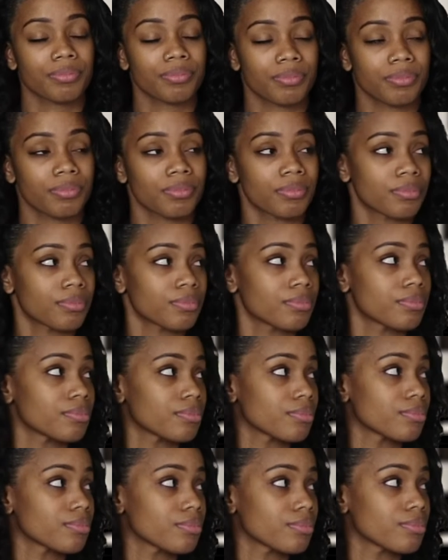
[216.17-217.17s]

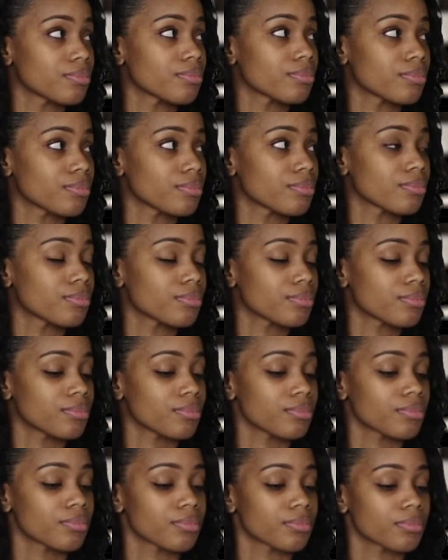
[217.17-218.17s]

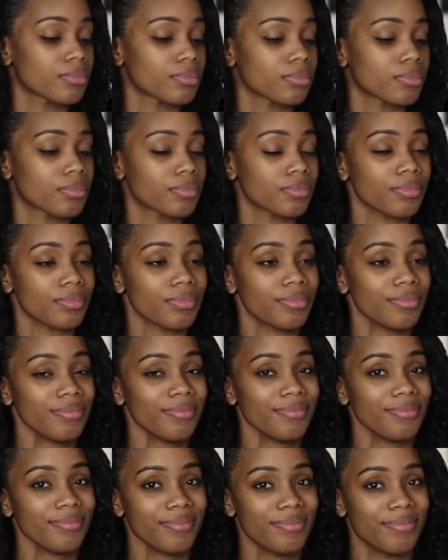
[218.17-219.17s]

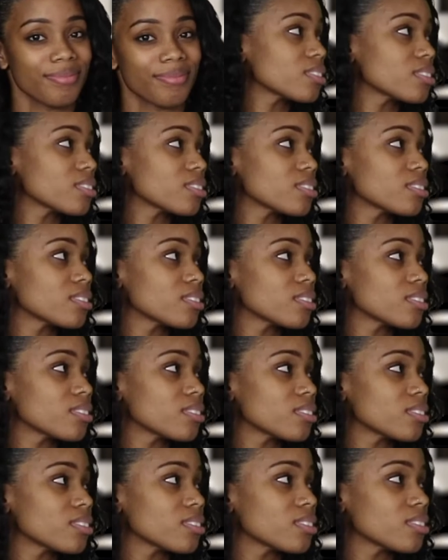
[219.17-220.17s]

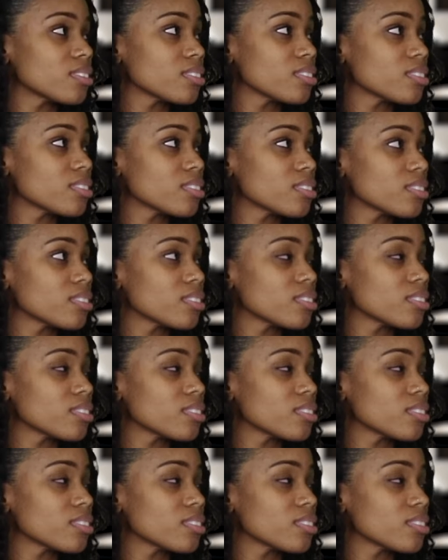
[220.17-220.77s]
(silent)